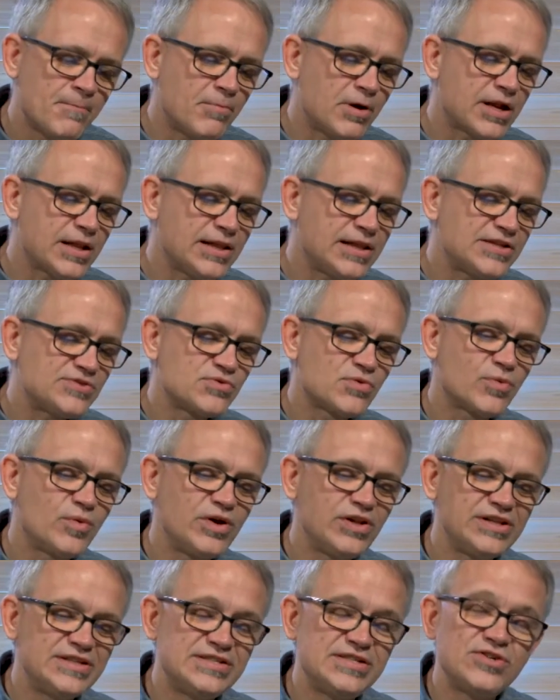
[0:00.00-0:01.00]
But unless we're
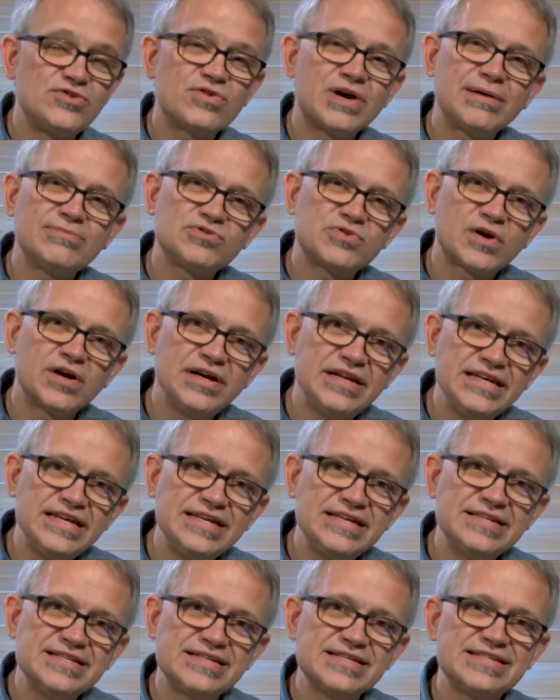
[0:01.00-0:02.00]
willing to drop to our
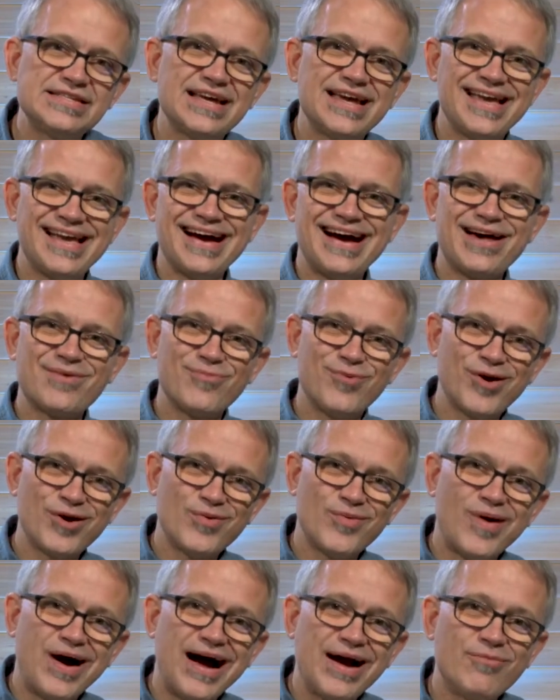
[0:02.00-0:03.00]
knees and say, God, what
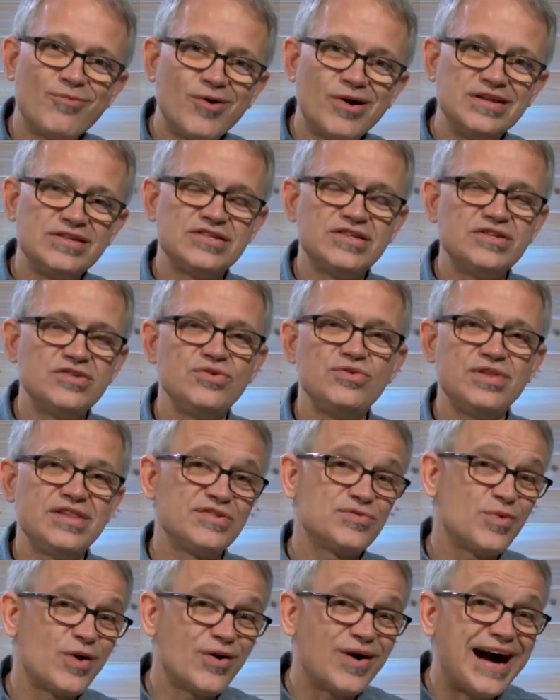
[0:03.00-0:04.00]
do I want to do with
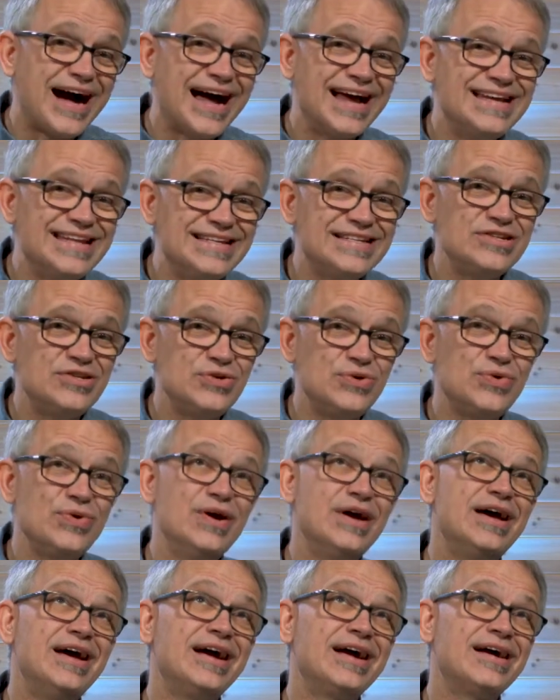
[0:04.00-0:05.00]
this? What do I need to do?